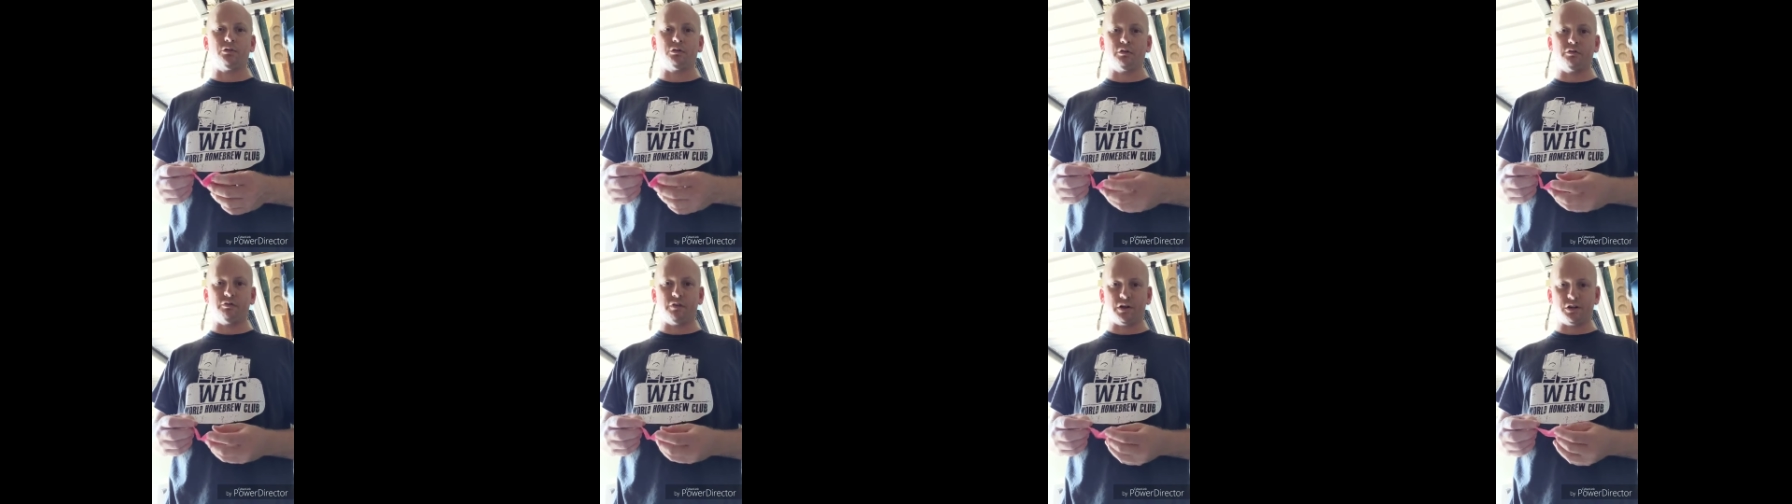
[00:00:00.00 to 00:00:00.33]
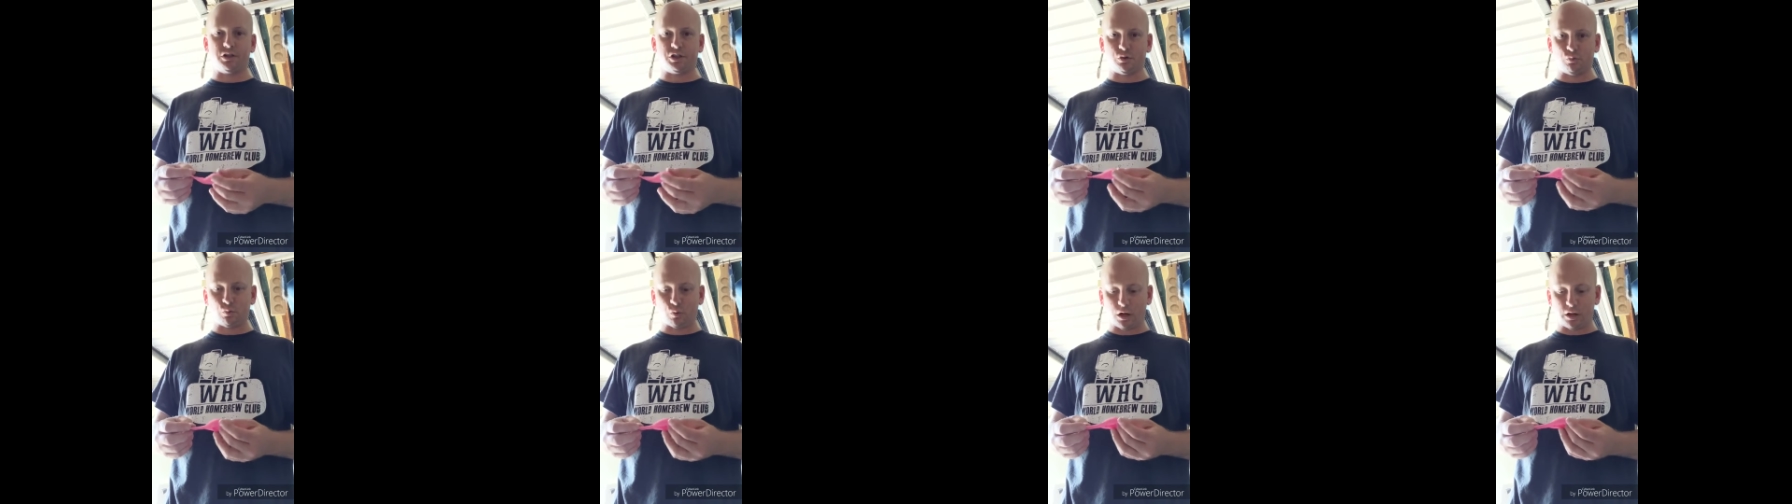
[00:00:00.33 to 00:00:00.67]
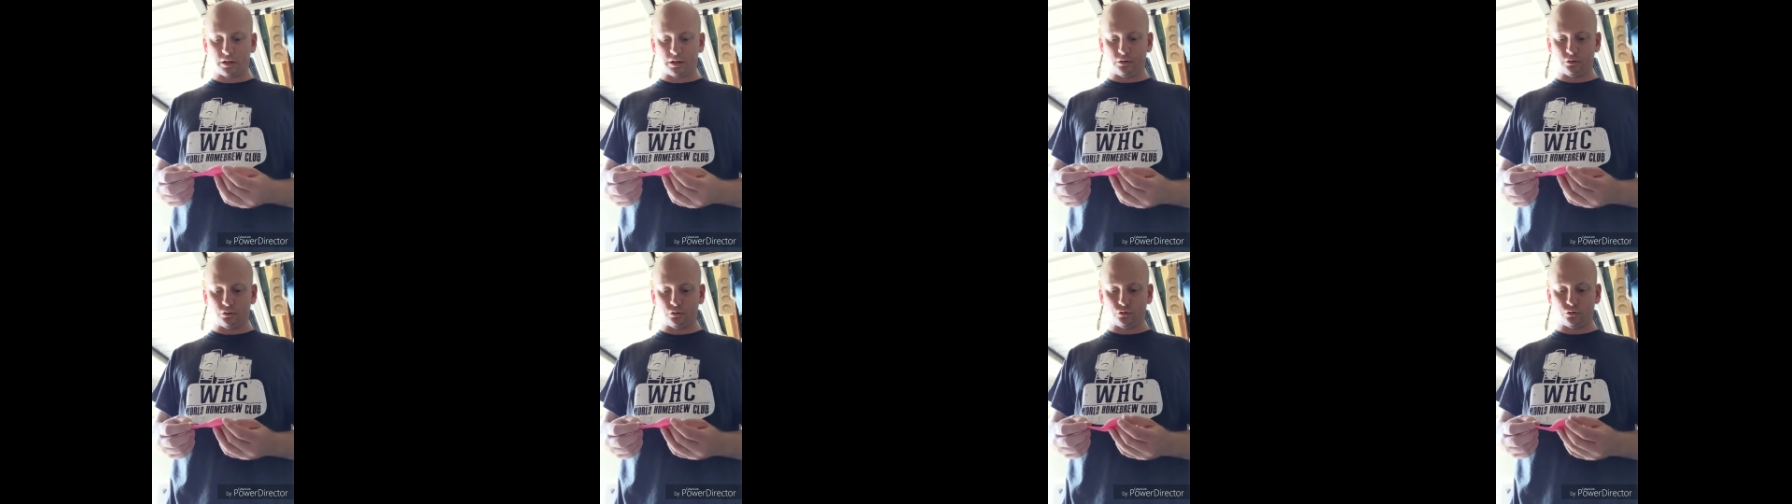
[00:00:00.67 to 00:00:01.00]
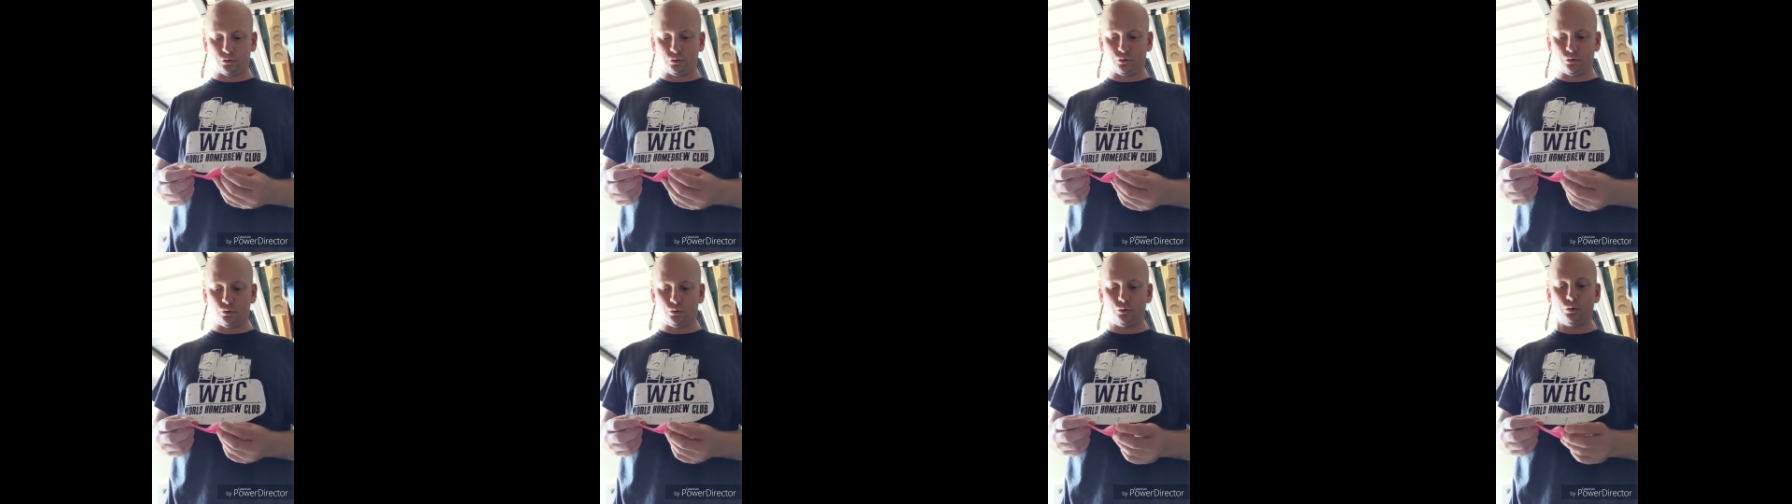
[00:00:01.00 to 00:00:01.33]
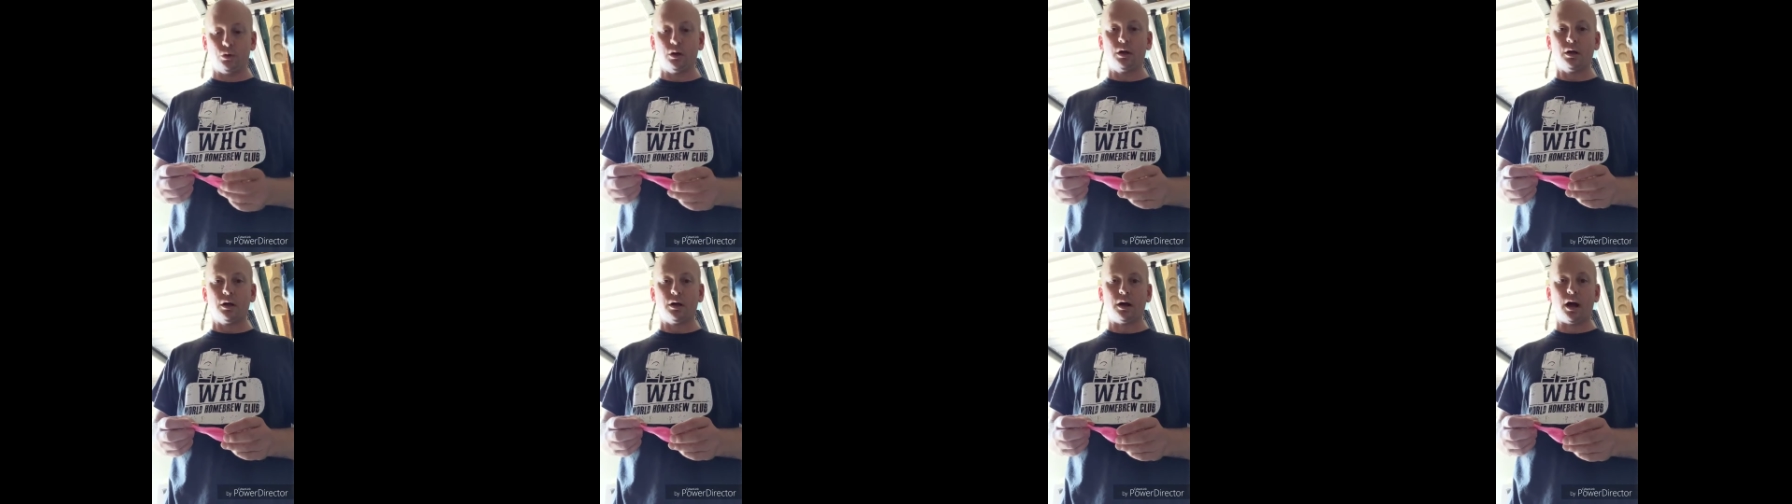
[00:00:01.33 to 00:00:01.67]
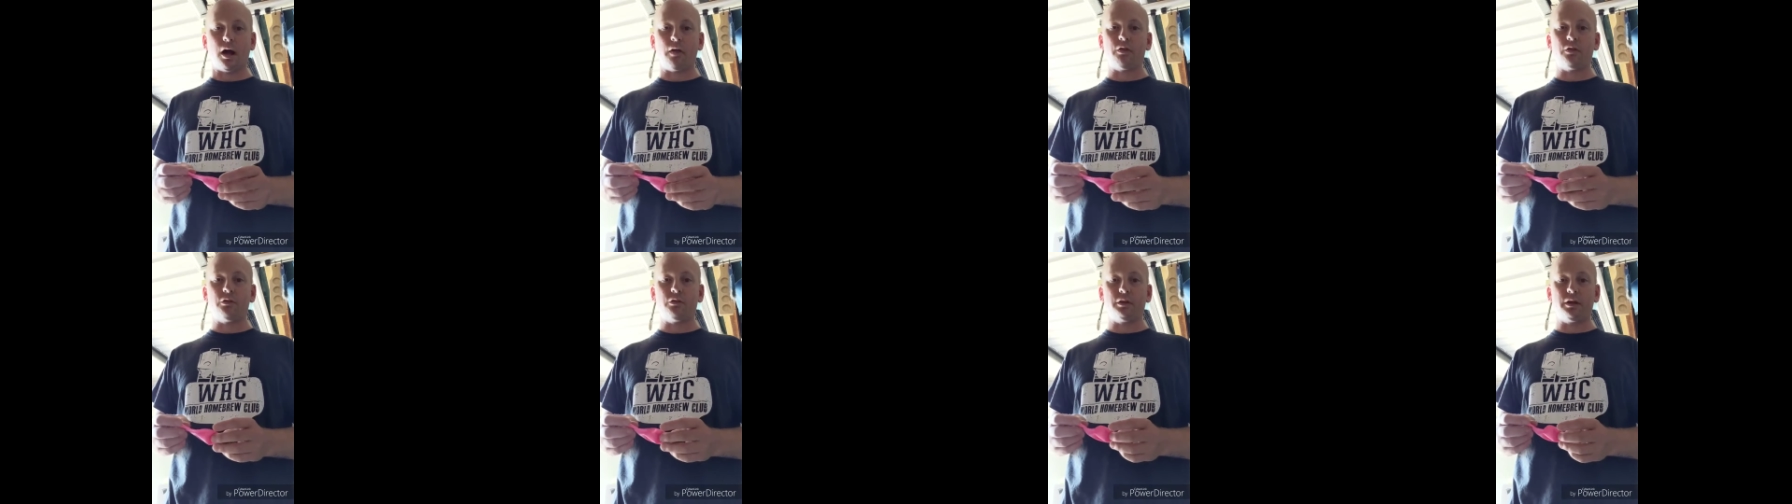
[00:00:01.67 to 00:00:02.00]
to eventuate into
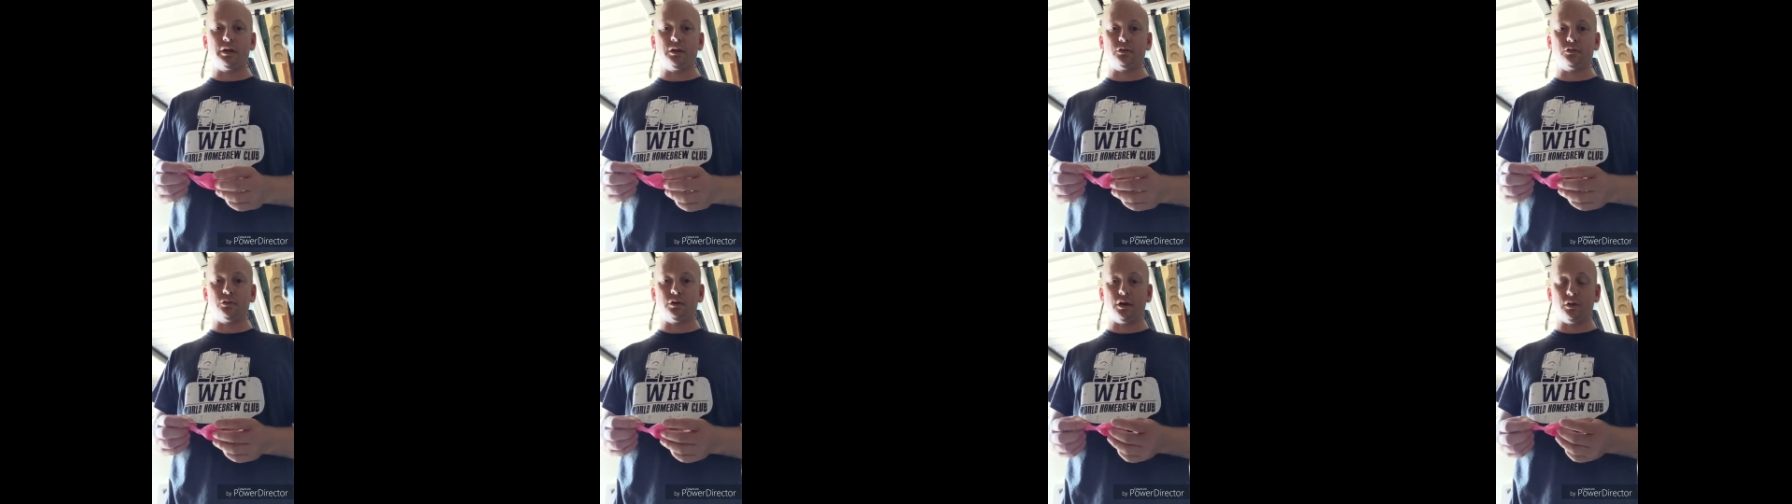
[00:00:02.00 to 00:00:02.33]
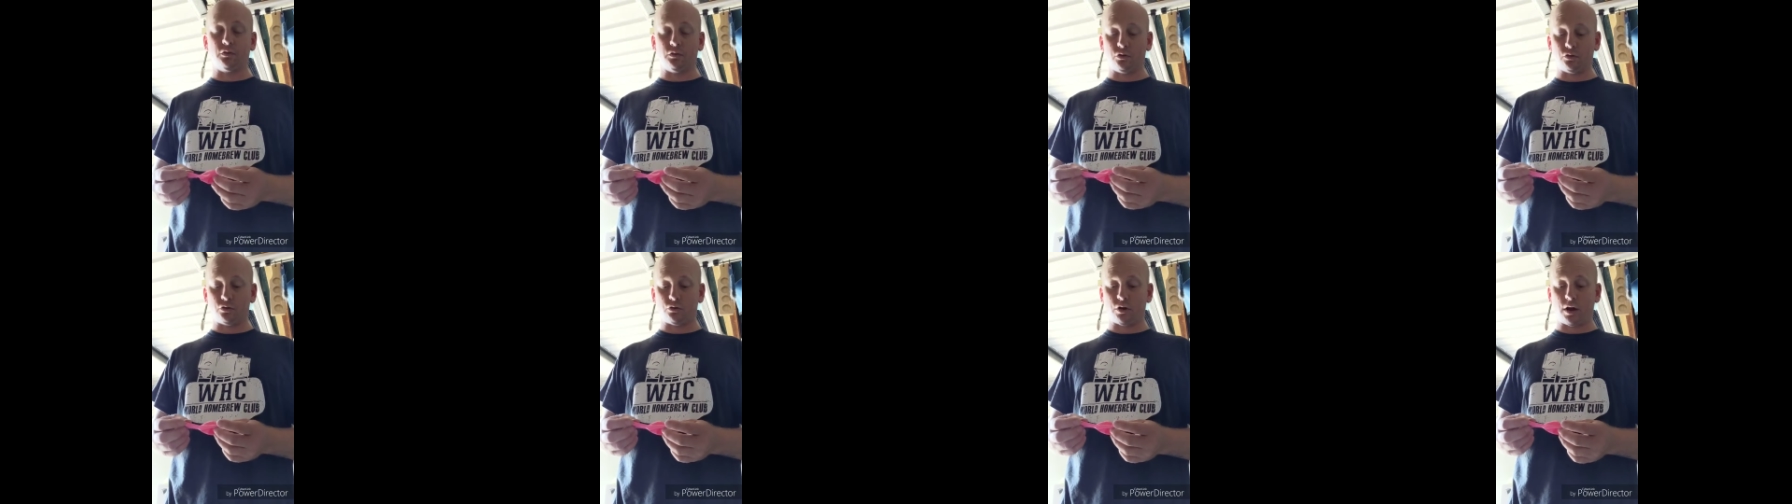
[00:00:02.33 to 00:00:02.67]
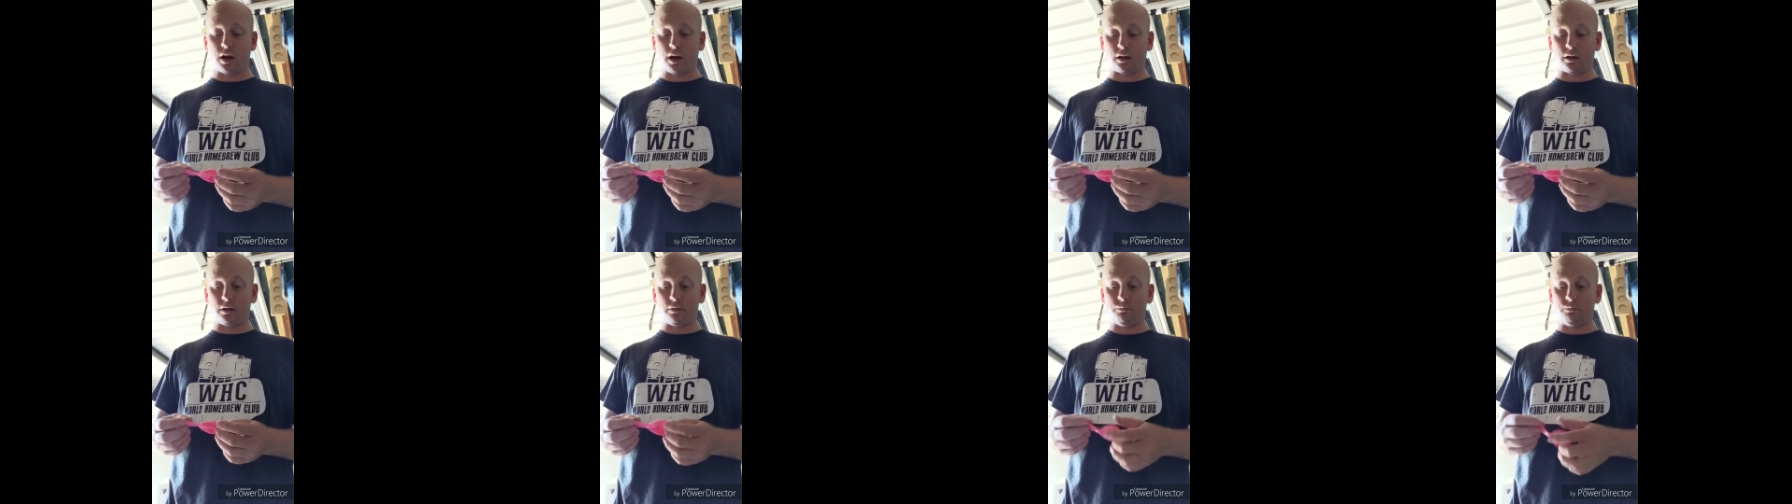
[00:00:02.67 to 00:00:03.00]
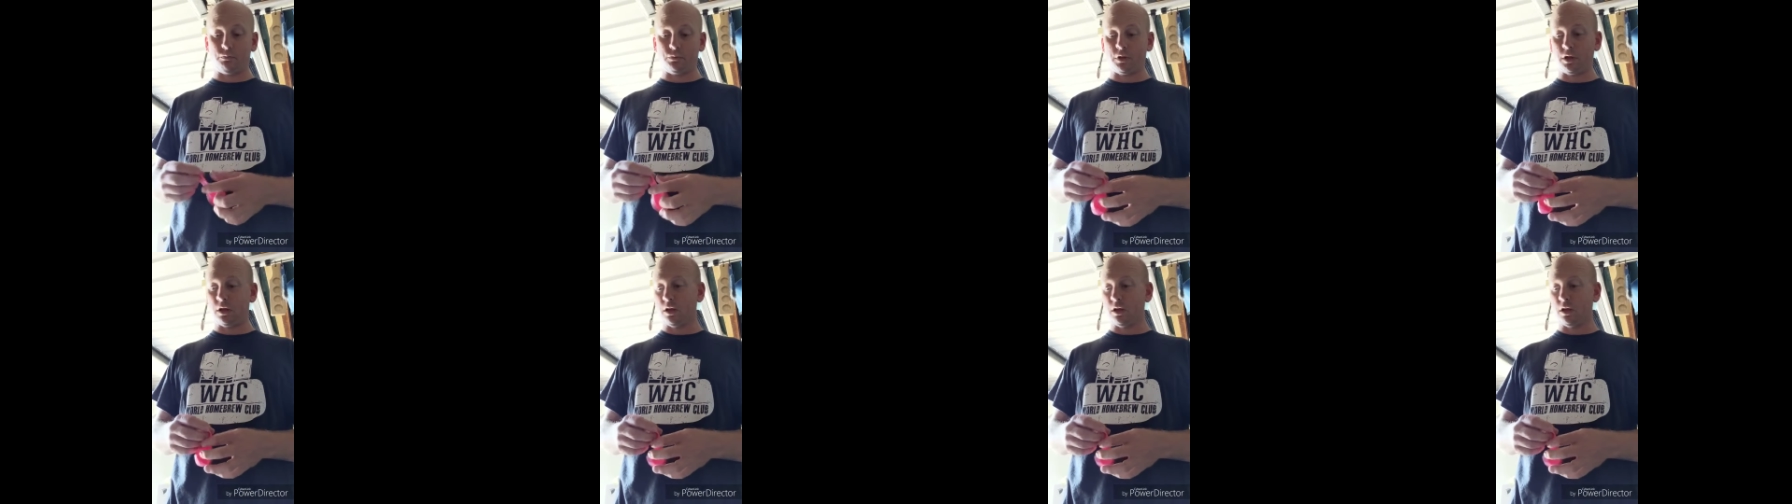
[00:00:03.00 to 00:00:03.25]
other things down the track.